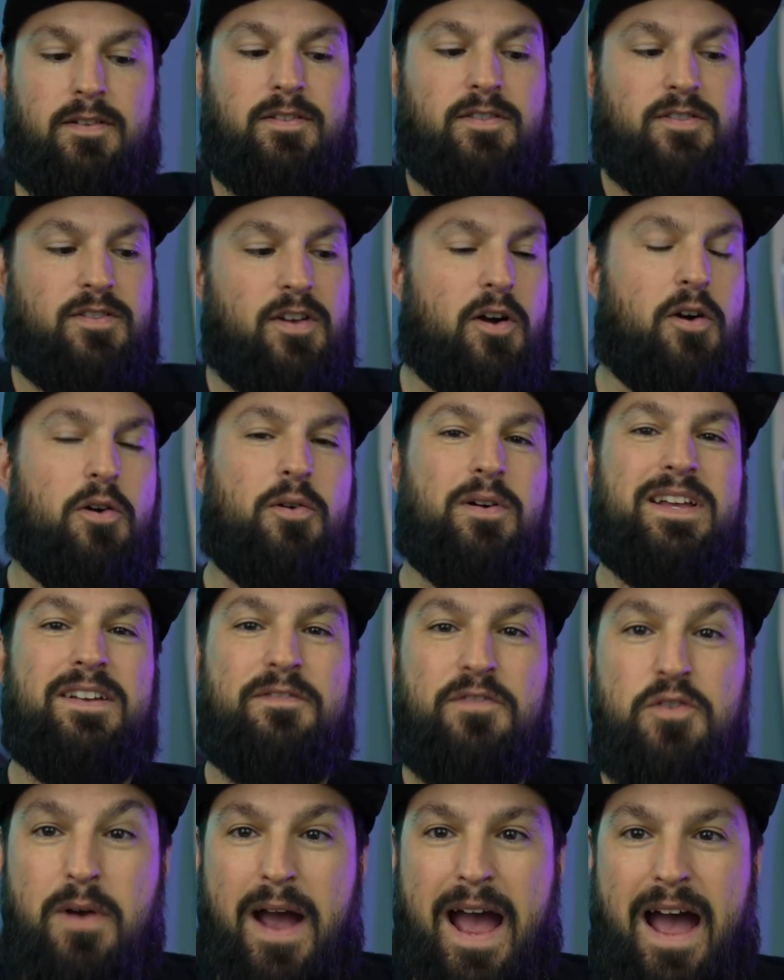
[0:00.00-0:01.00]
So
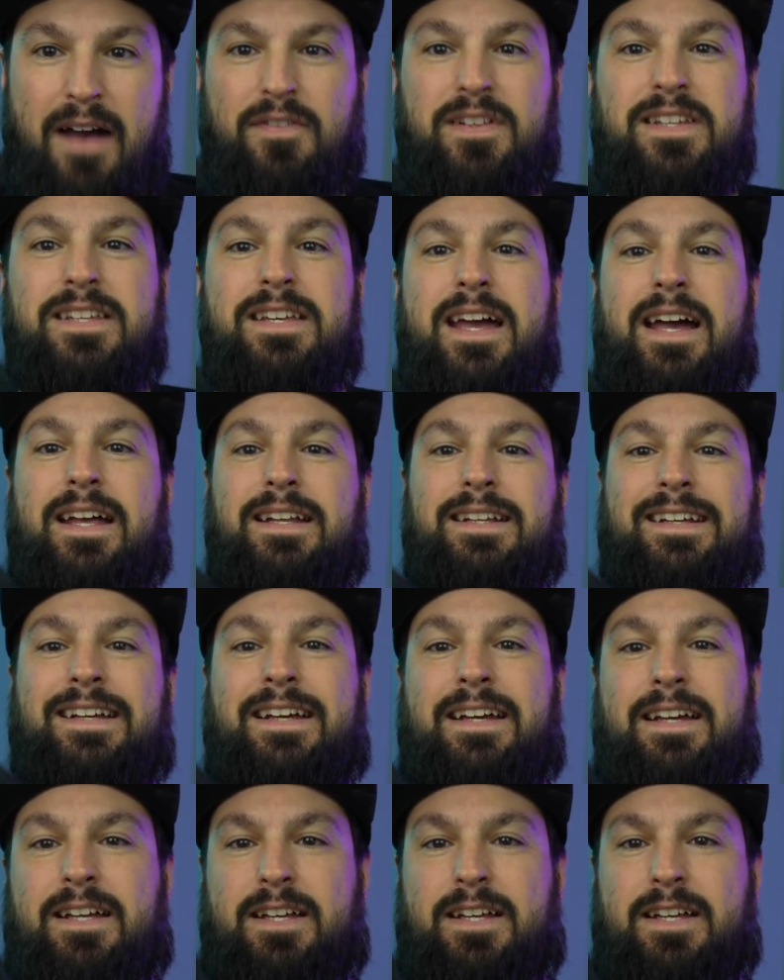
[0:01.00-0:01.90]
if you haven't yet,